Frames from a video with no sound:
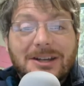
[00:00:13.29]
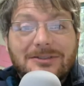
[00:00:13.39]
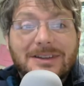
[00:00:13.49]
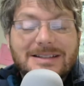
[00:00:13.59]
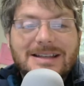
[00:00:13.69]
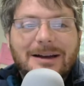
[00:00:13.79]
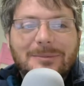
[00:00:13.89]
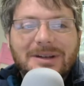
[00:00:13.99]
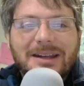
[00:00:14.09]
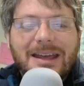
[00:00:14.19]
tough things
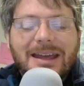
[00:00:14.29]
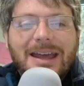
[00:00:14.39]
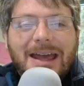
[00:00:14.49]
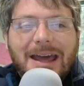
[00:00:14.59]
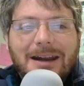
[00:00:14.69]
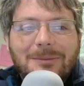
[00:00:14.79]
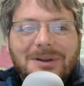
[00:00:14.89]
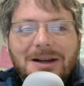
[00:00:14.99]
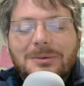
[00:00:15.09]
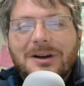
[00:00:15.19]
happen, and I'm
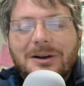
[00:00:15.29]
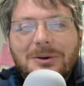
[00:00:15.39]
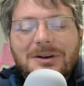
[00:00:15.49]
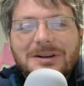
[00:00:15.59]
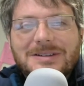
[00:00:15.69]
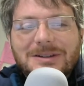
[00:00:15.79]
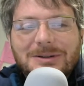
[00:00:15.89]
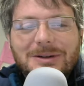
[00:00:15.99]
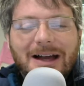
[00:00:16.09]
glad we're on quarter two.